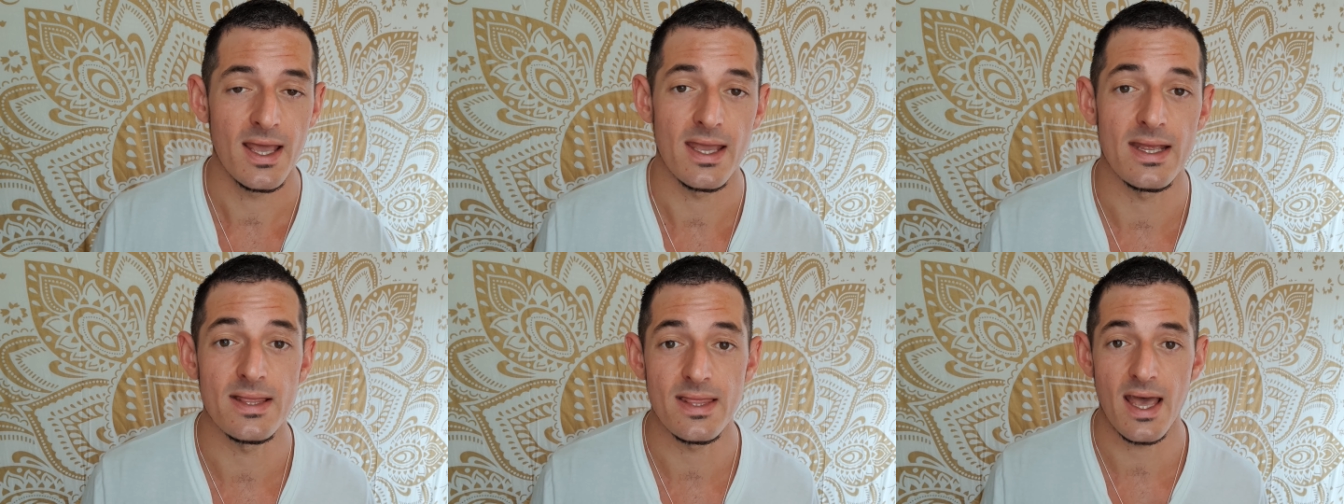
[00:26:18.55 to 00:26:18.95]

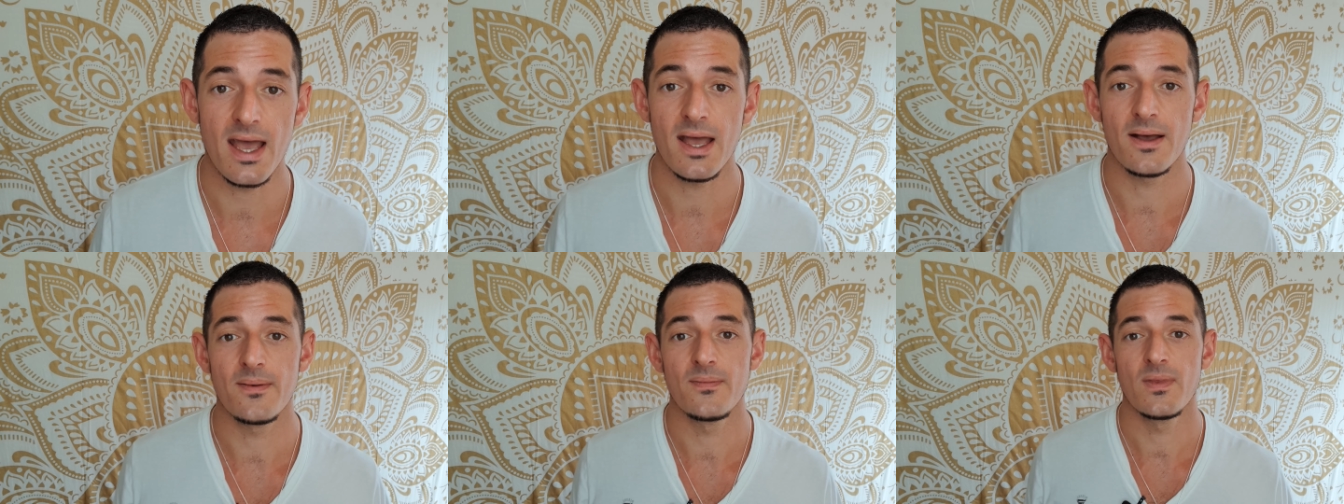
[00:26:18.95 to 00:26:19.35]
In
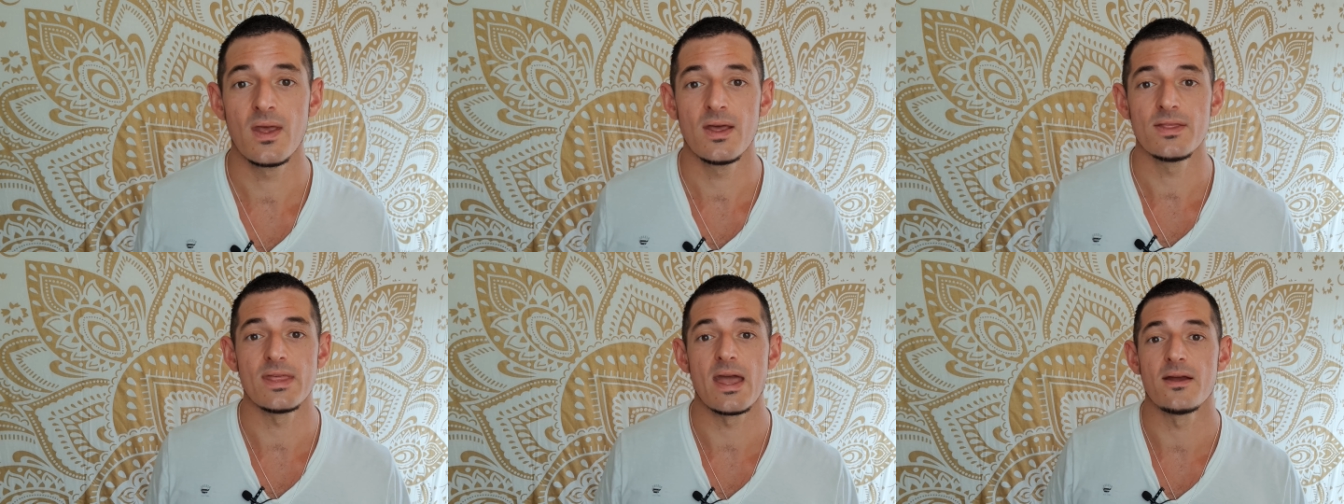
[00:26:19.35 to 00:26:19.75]
that,
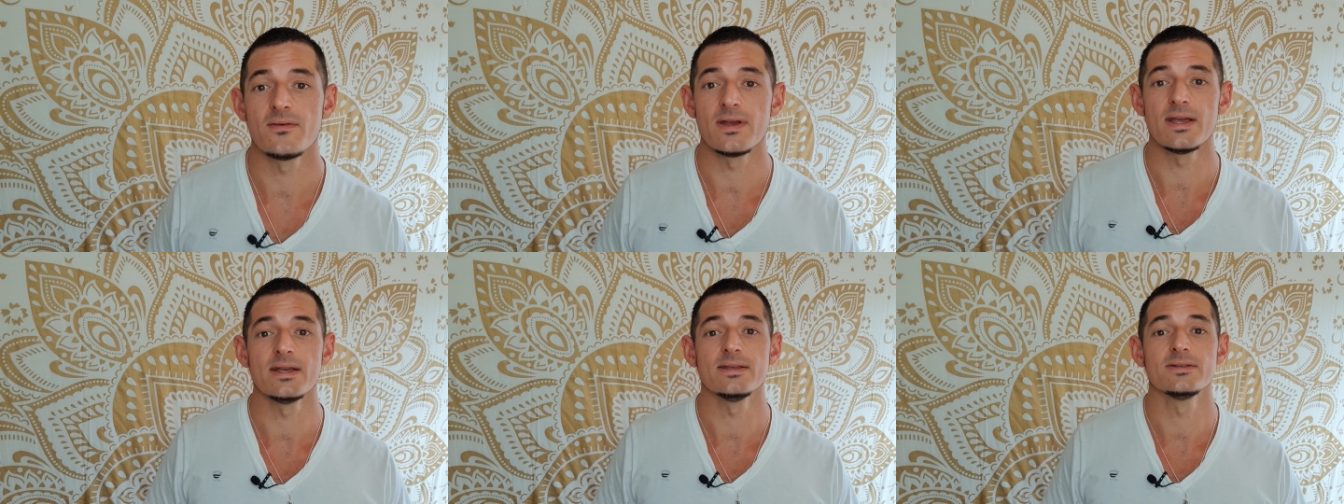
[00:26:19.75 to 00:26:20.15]
there
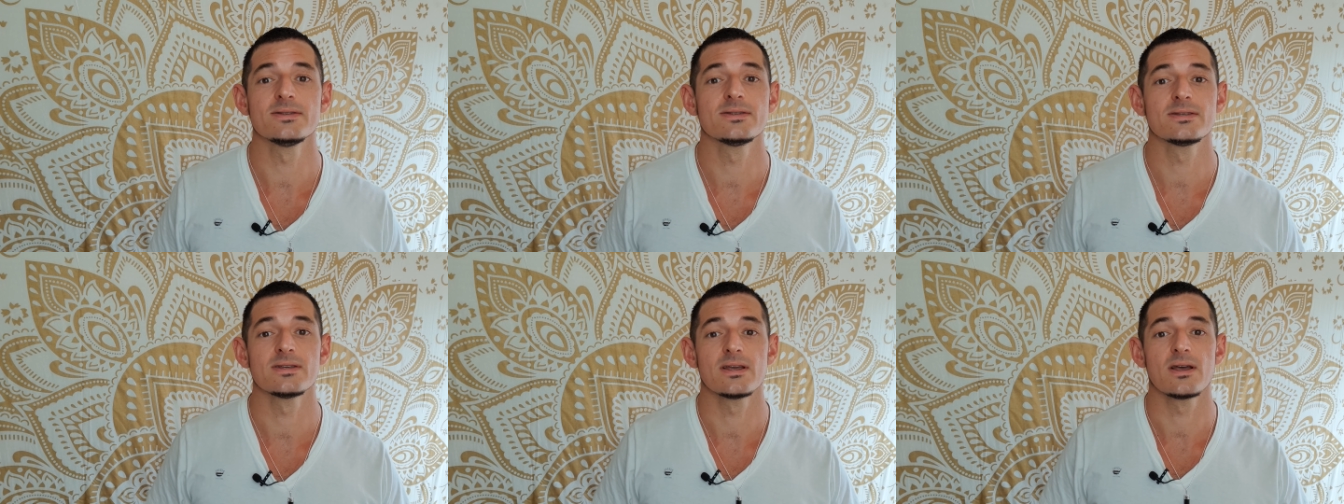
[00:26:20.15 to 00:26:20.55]

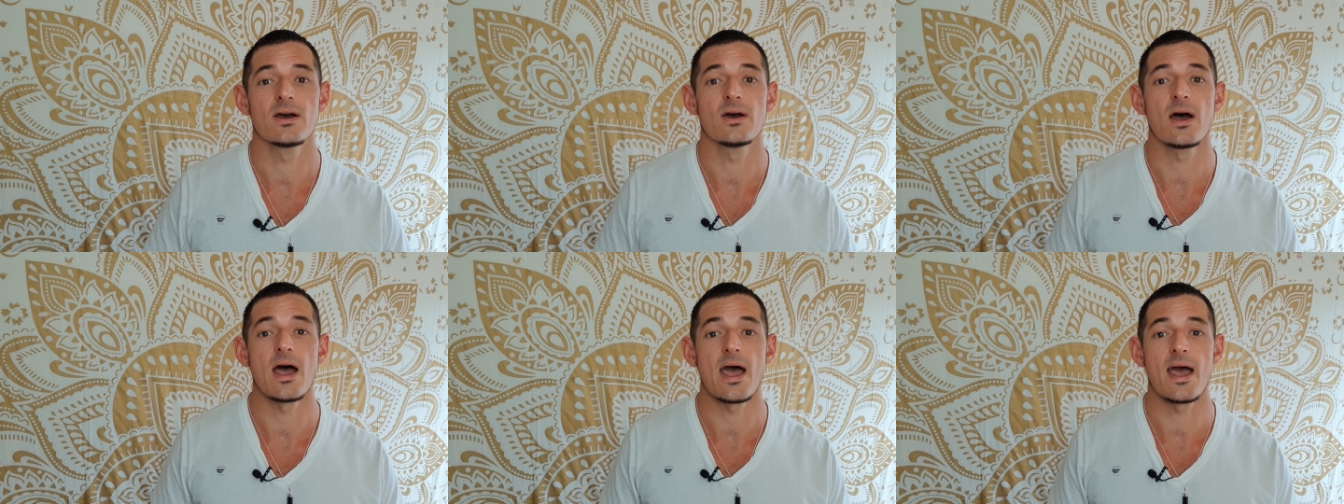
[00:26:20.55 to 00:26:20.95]
is
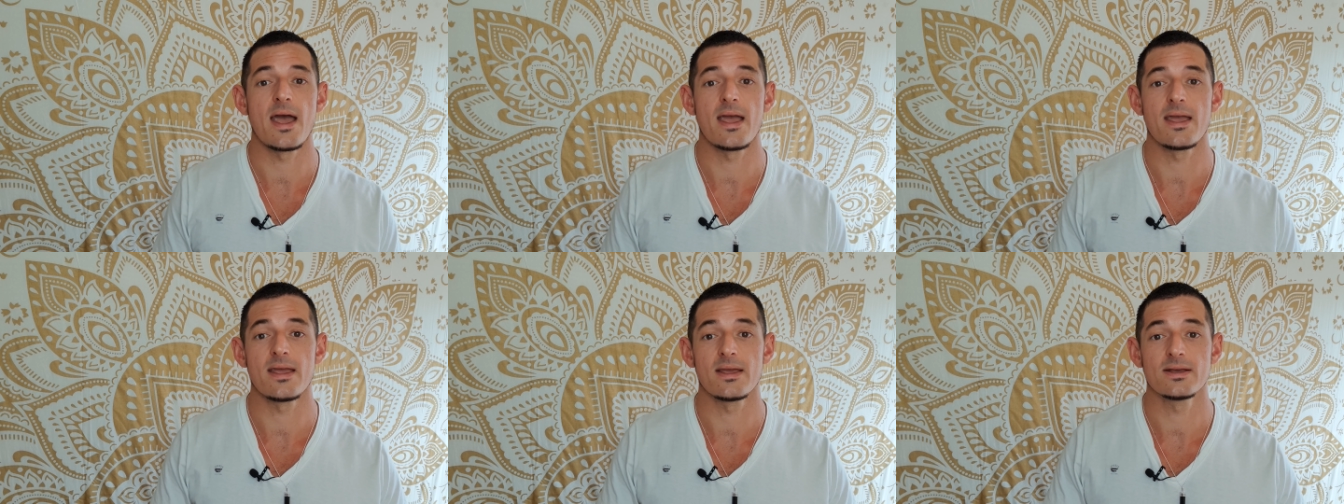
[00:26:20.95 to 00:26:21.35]

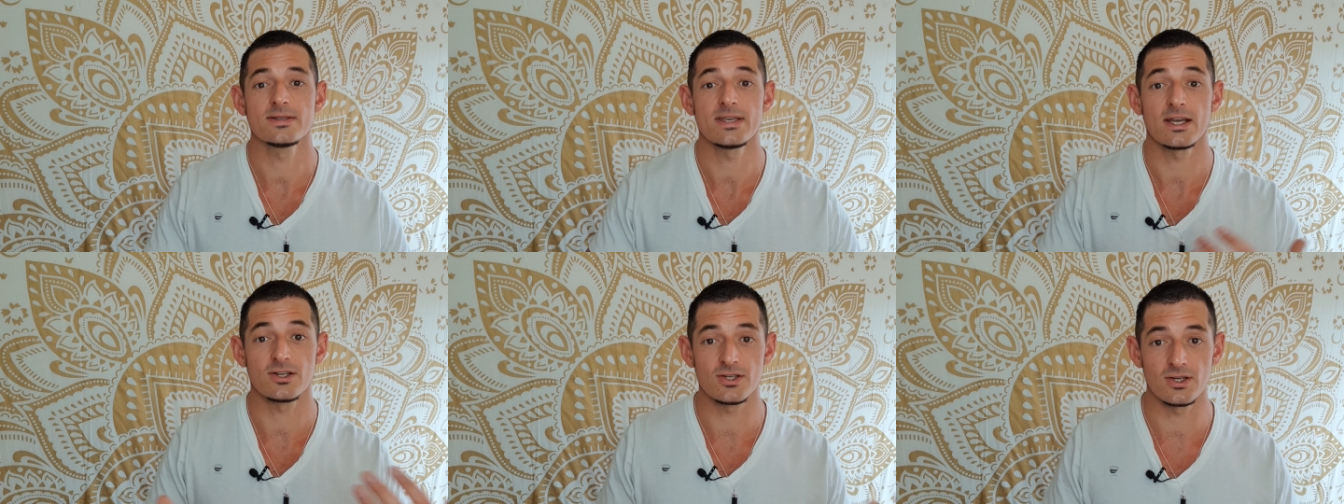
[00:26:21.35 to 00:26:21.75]
a
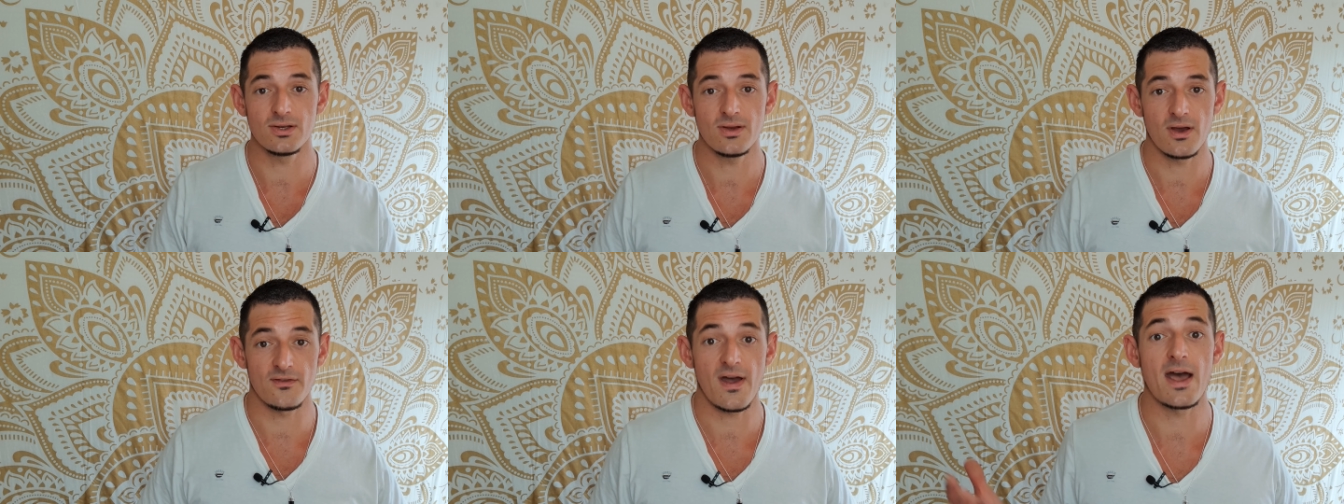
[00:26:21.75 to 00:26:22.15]

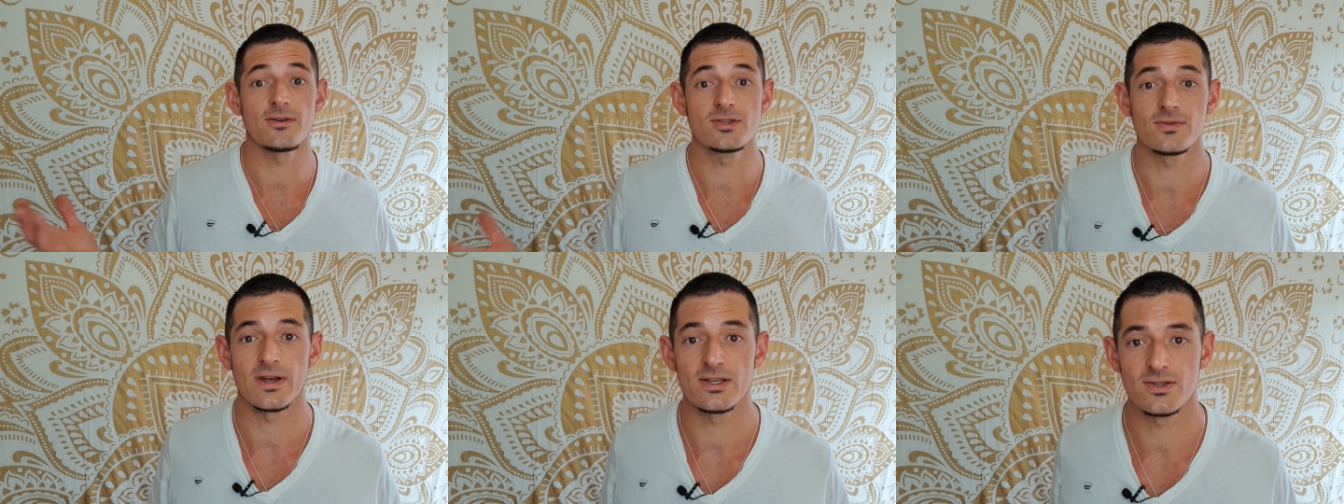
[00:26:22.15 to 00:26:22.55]
section of how
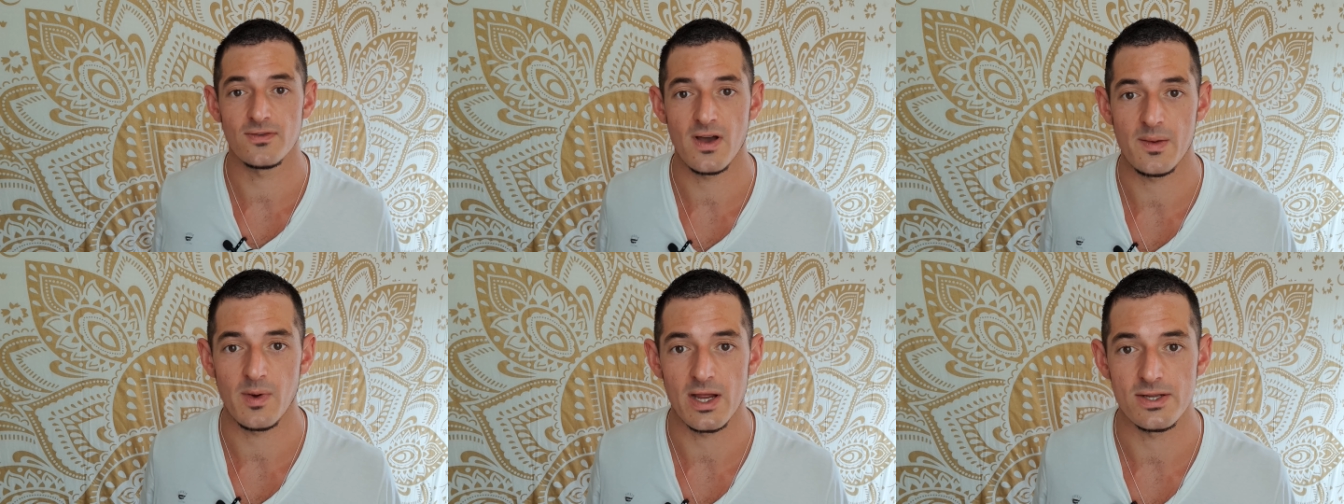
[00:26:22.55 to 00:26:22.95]
to raise your
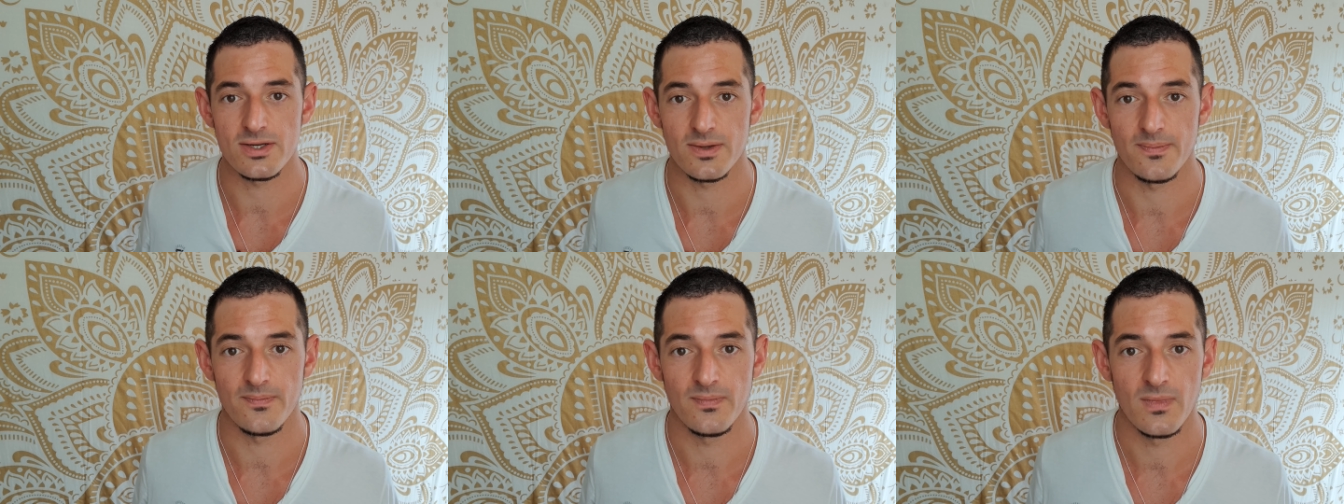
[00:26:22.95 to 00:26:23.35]

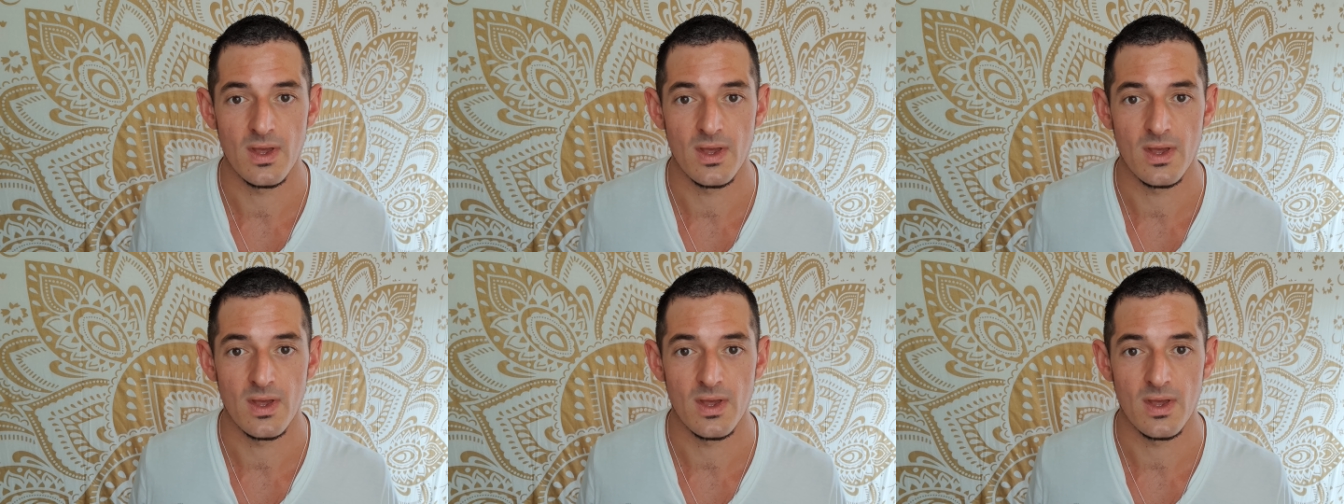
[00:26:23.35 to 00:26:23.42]
vibration,